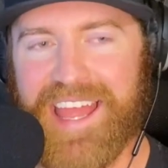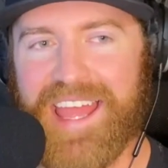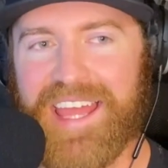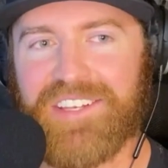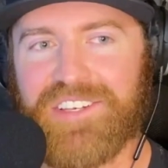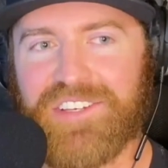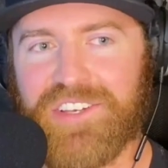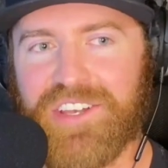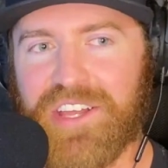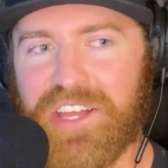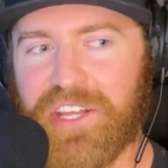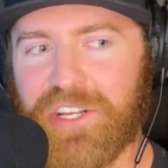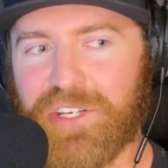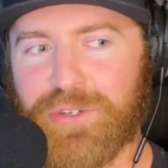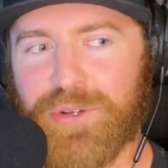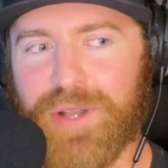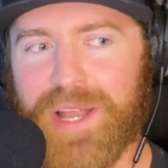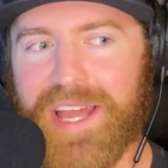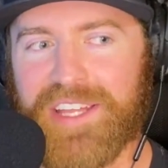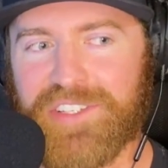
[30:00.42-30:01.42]
ten
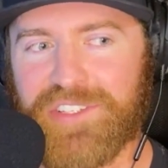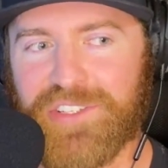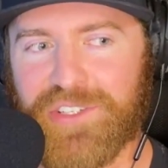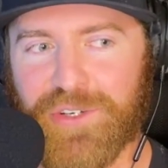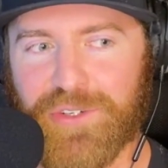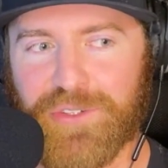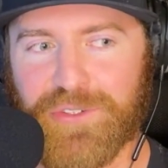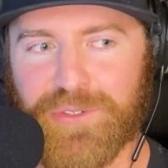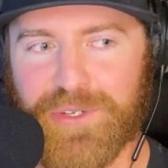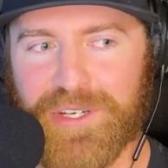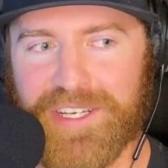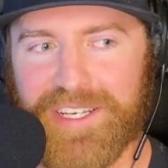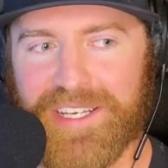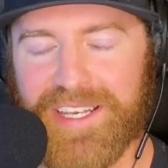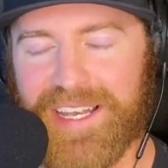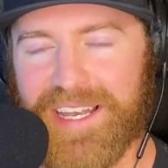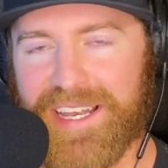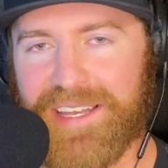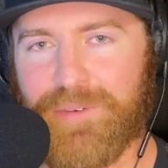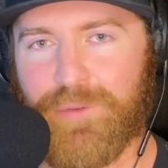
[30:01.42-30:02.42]
grandchildren
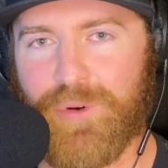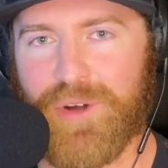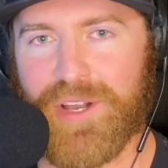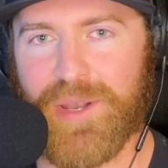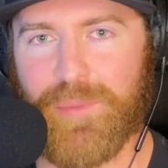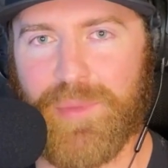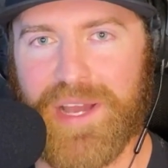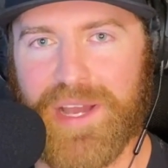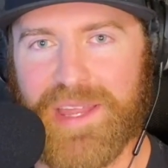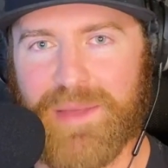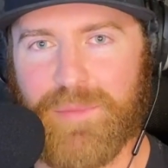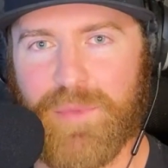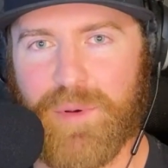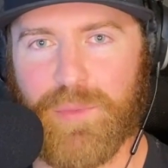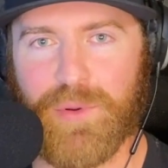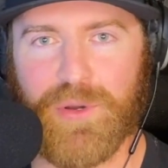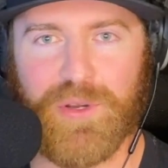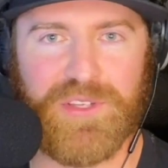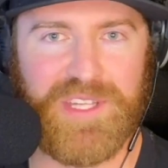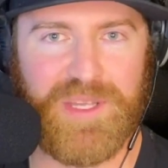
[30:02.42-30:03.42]
and I want to buy them a
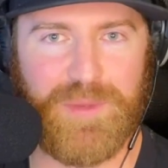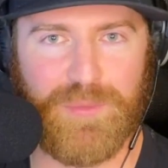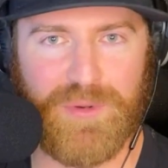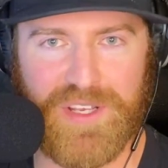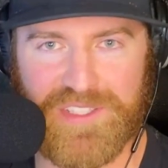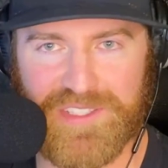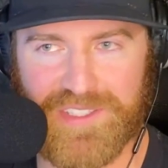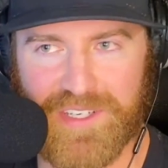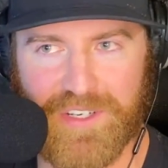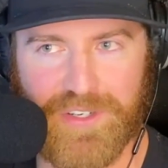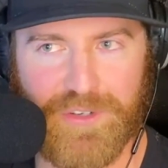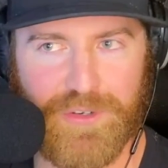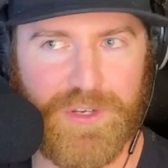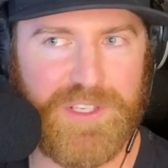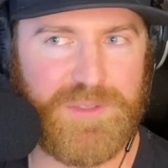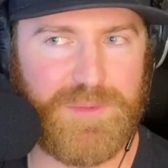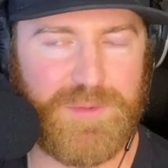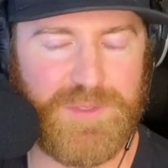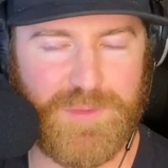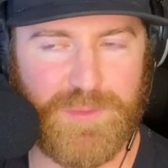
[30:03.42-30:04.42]
birthday present, a
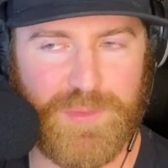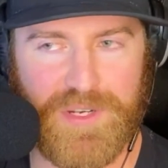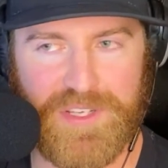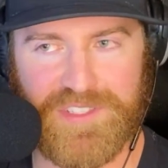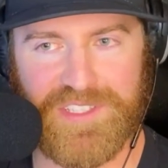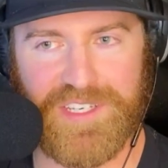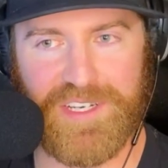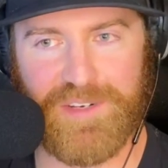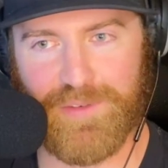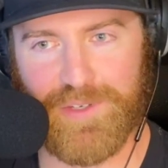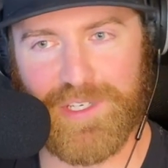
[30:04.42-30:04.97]
Christmas present